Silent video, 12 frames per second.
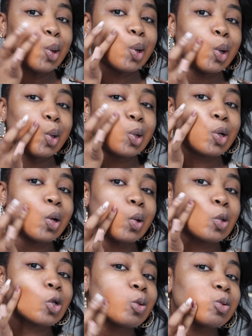undertone
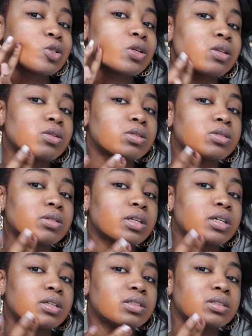descriptions are a little
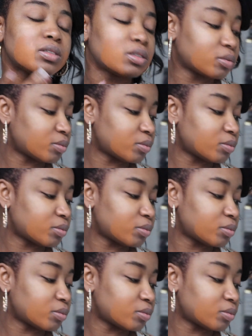strange.